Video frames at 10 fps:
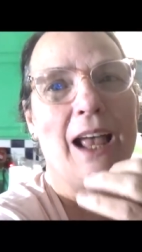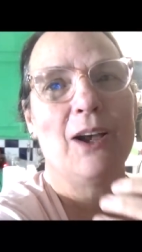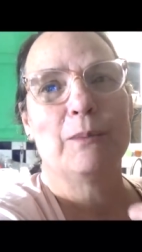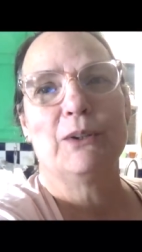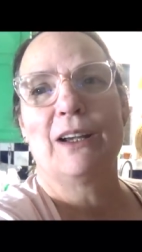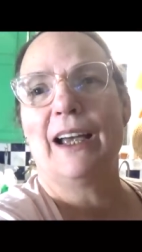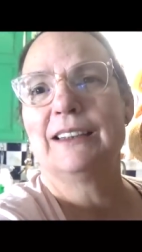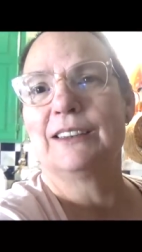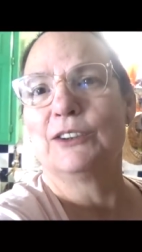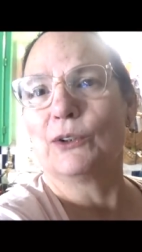I hope you
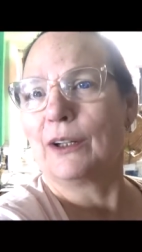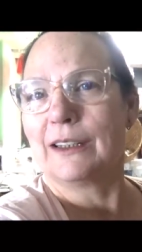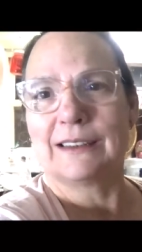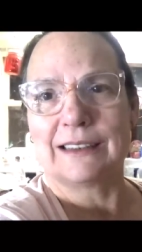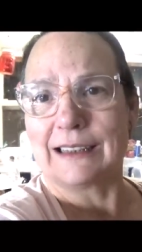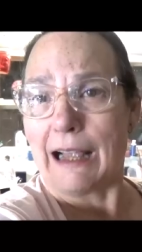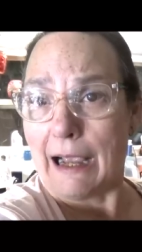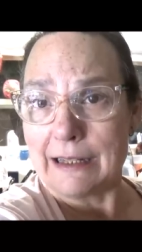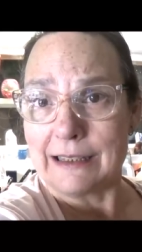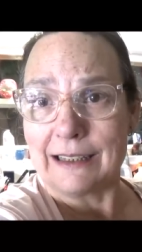guys enjoy this as an
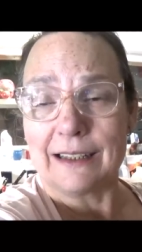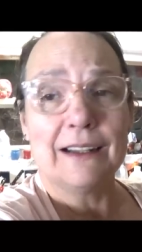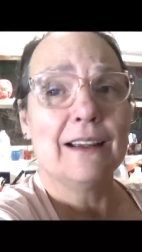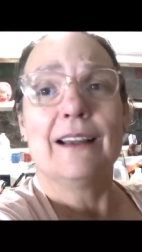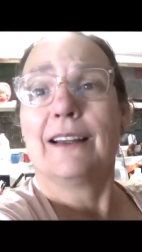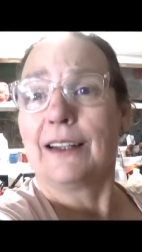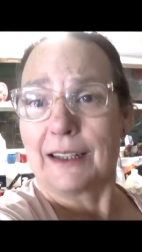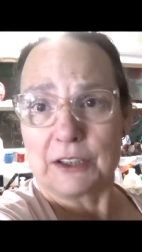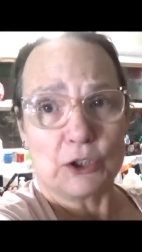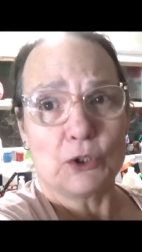idea. Like
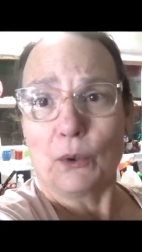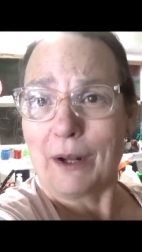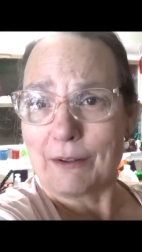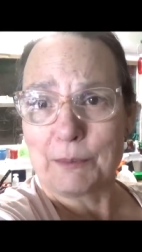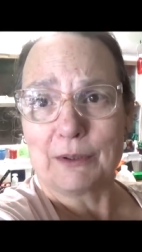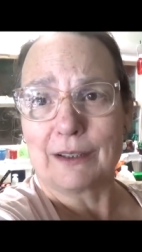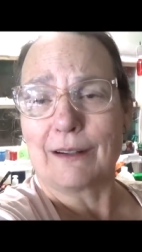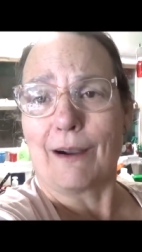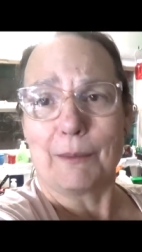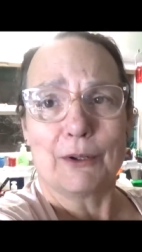I said, you don't have to put the
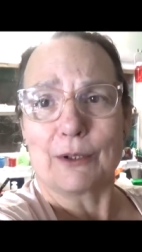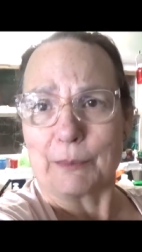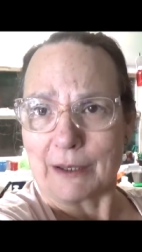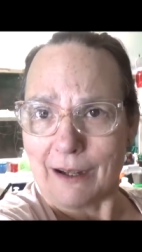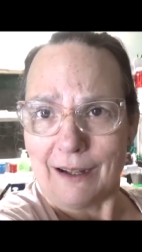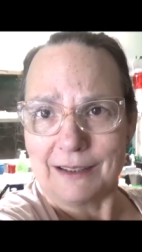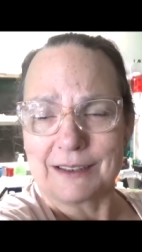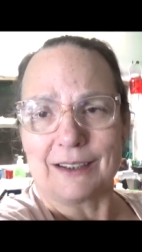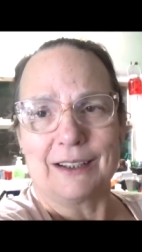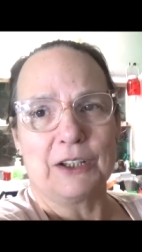caramel or the
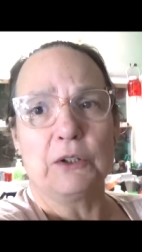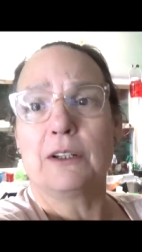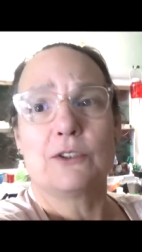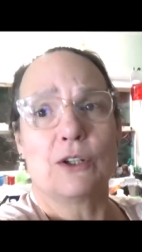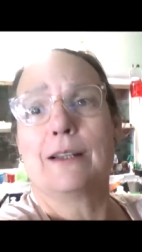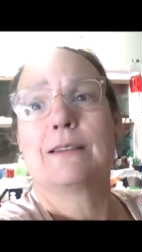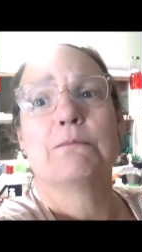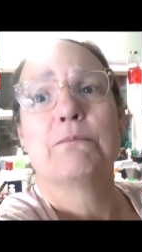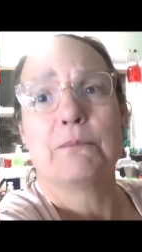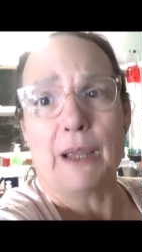pecans on it. You could just
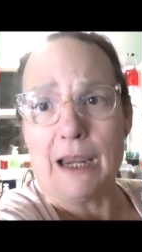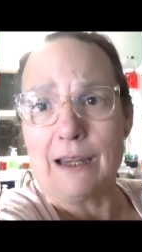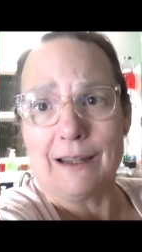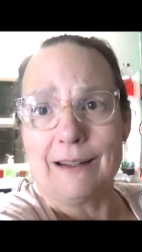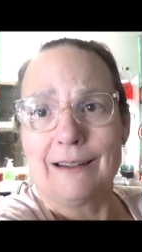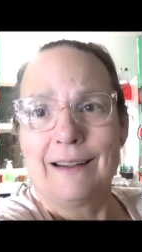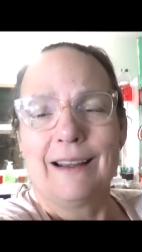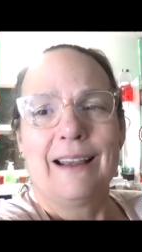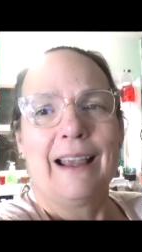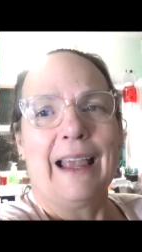bake it.
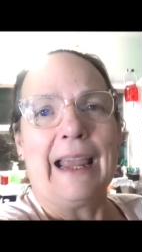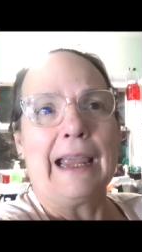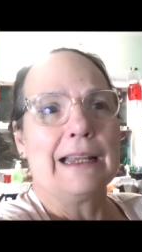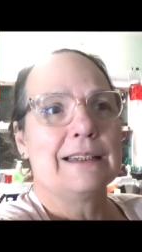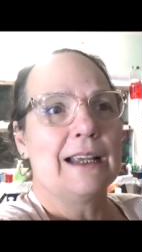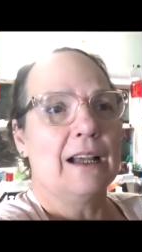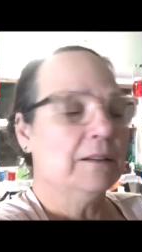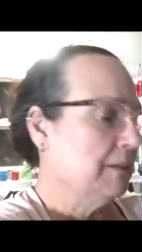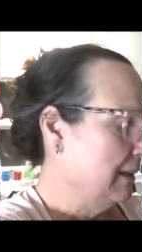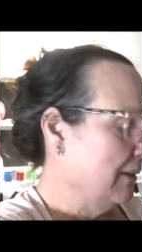And uh,
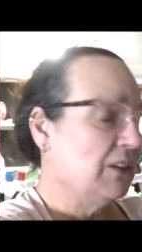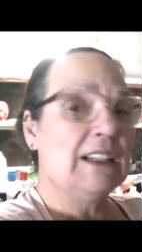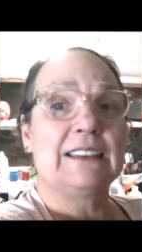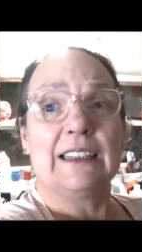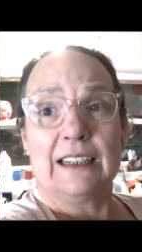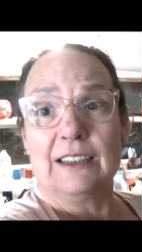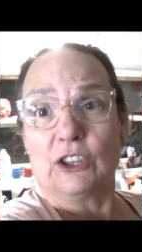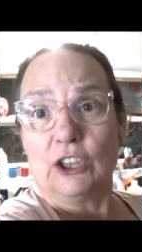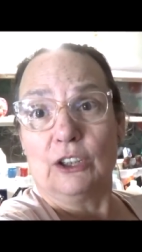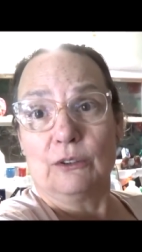this thing
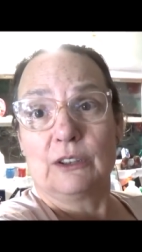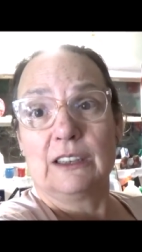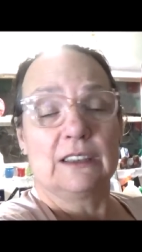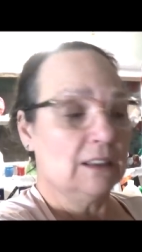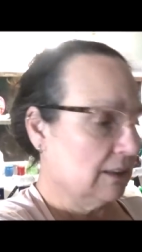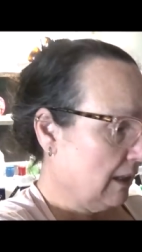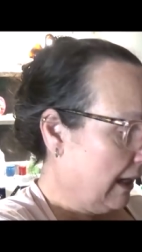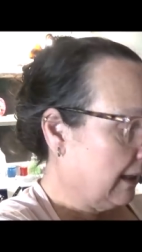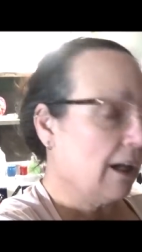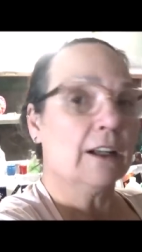is huge. This is
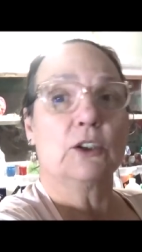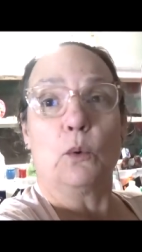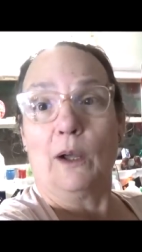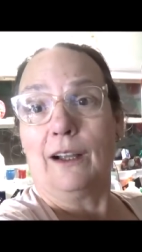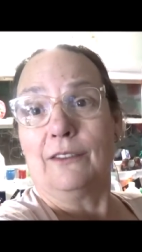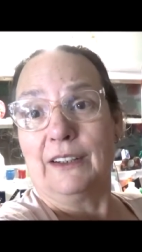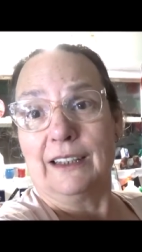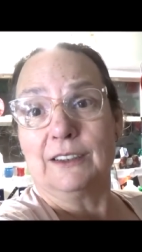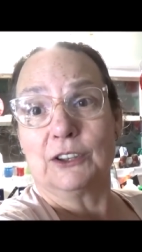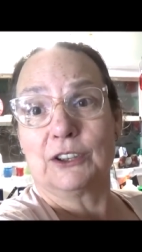like a 12
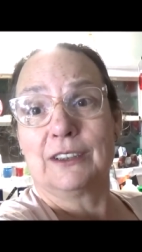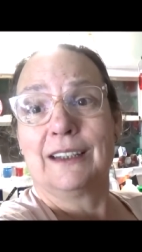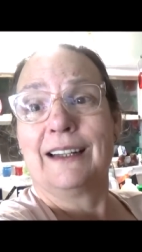inch.